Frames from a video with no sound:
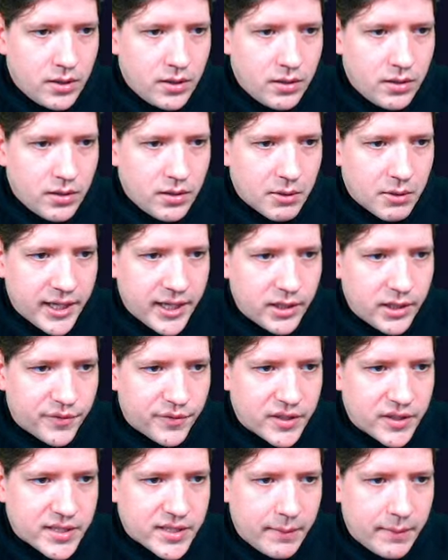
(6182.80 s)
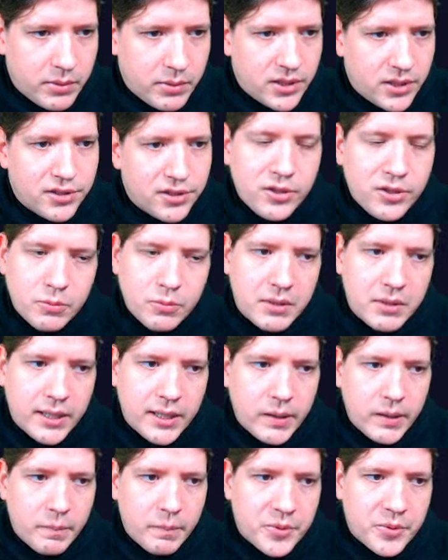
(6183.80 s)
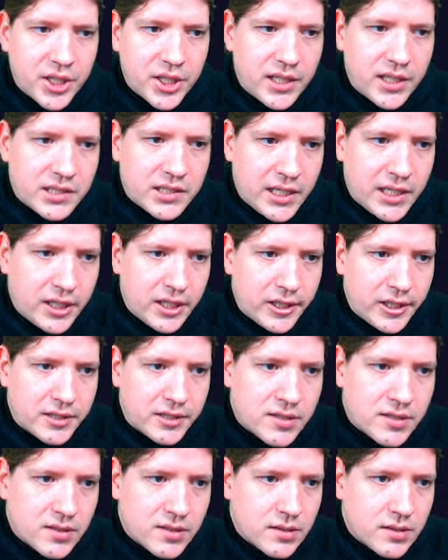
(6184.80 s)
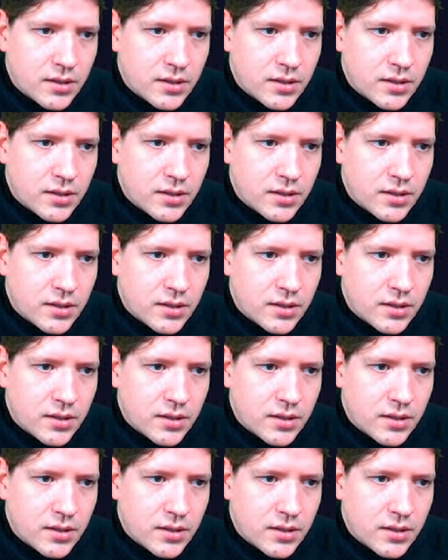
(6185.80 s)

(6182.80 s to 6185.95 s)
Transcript: kind of assemble a new map that has